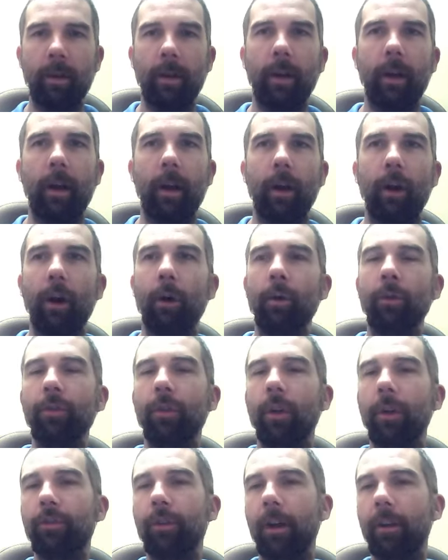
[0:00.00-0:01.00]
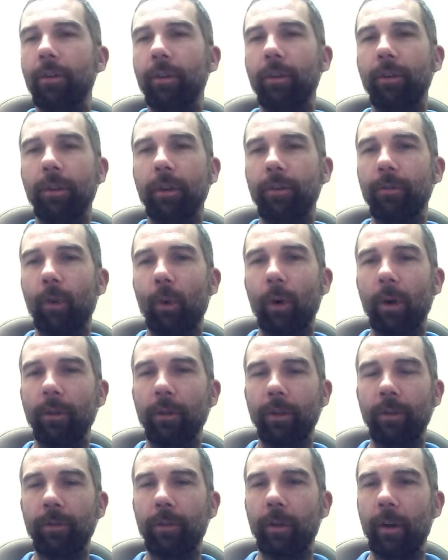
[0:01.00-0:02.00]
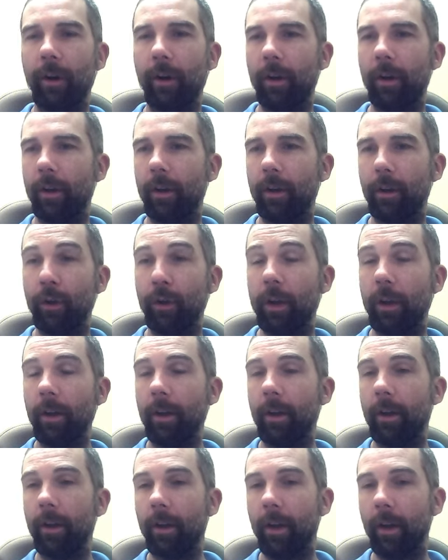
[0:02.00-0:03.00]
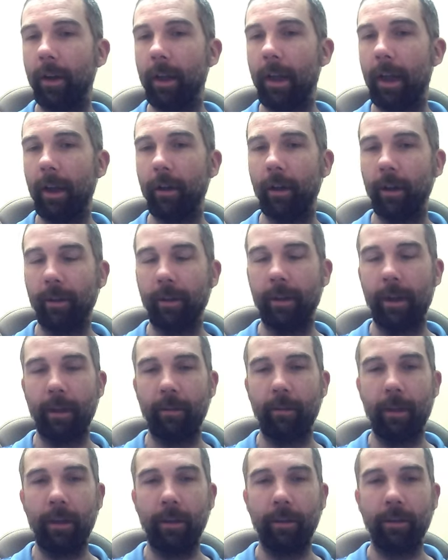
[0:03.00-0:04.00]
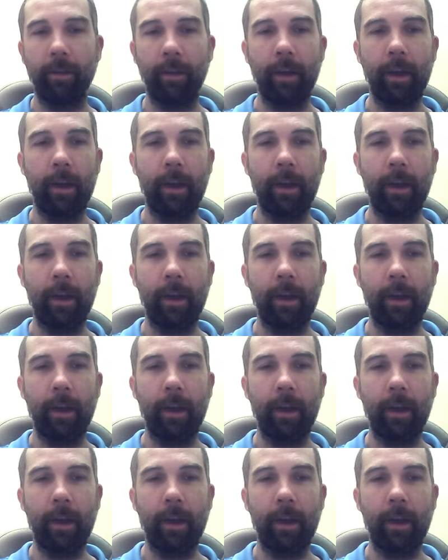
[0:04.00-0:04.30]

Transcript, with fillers: I always like Tracey Lee's voice. It's very unique, again, like Dave East.